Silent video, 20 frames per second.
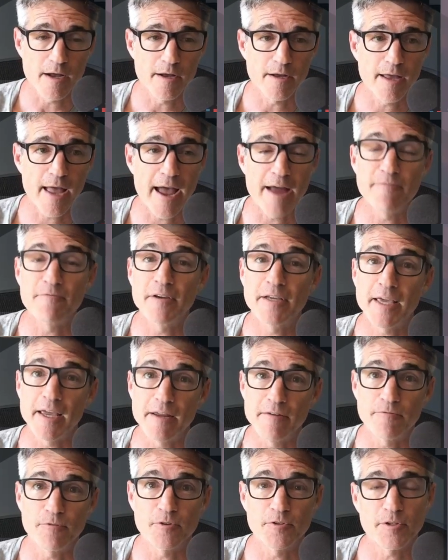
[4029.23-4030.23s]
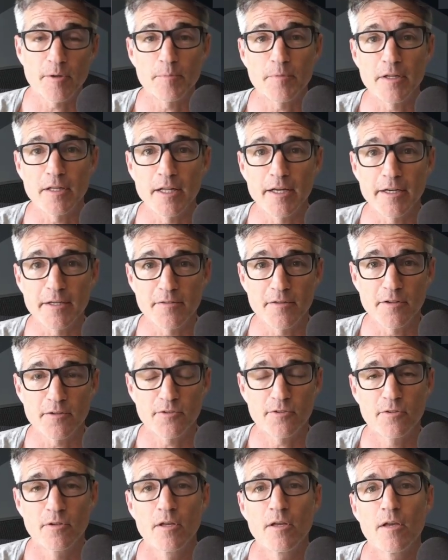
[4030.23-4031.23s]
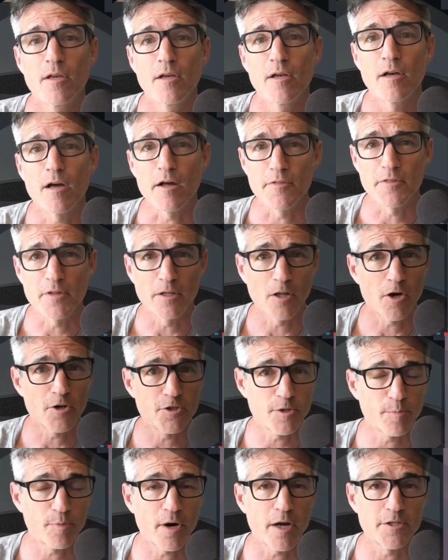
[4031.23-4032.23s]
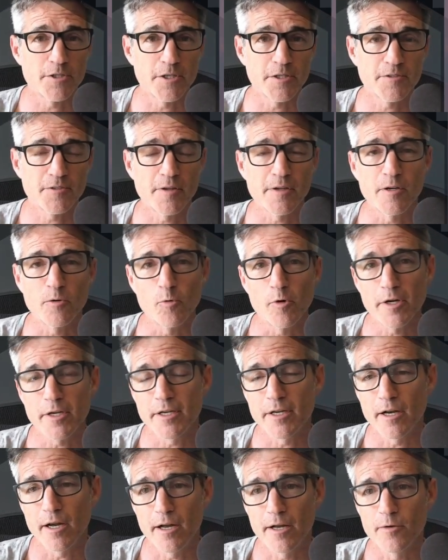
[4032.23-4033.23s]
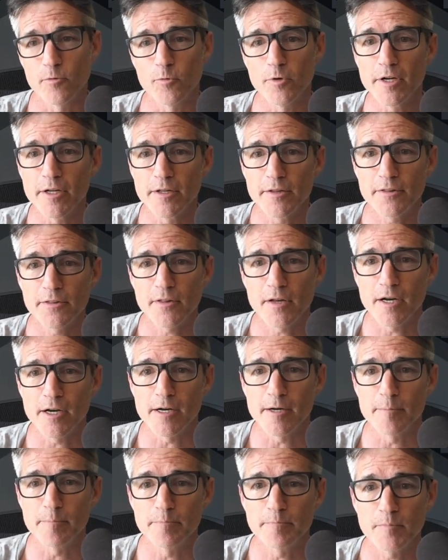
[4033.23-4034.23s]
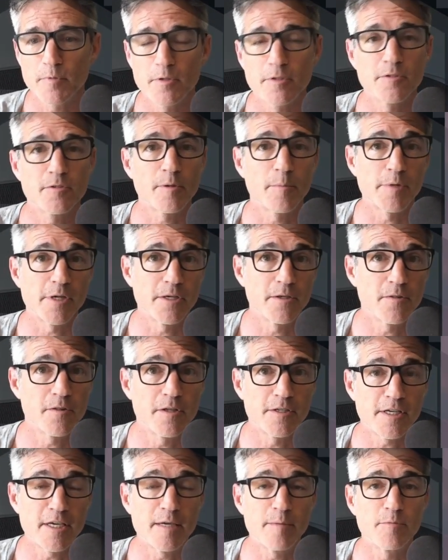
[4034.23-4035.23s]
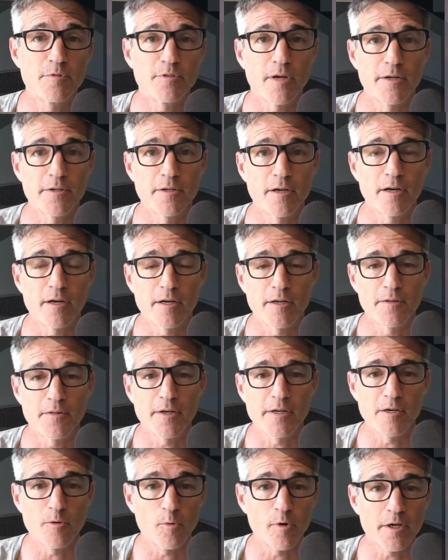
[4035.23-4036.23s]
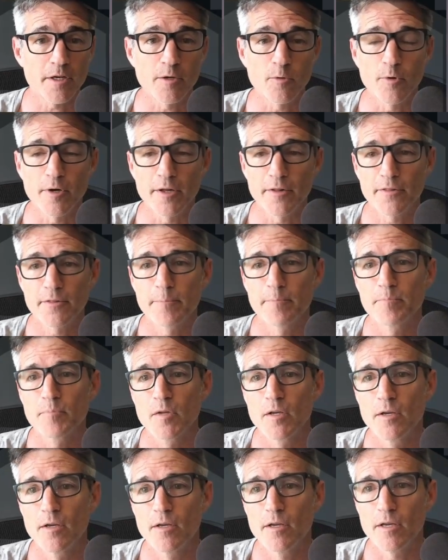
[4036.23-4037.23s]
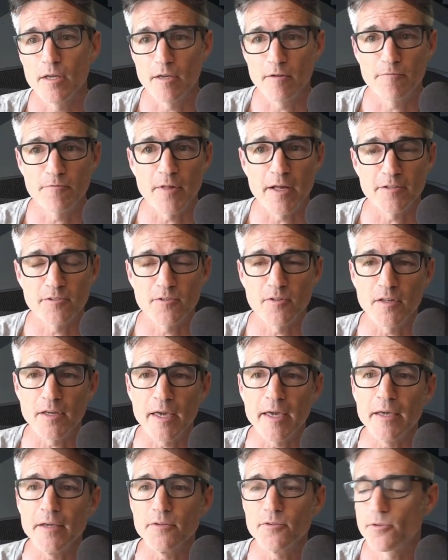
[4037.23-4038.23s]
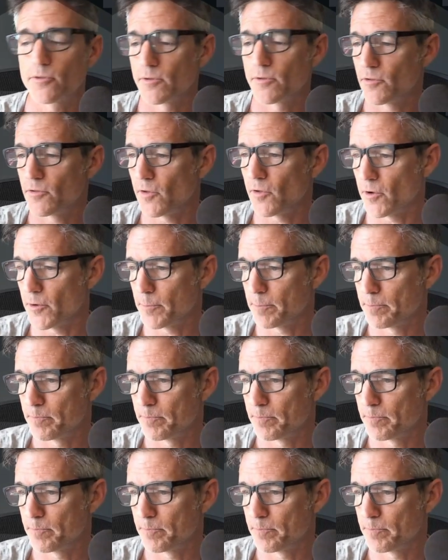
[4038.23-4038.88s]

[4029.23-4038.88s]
advocate for something like this on the larger projects that you're working on with some of the teams that you're working with, if that's the case. So,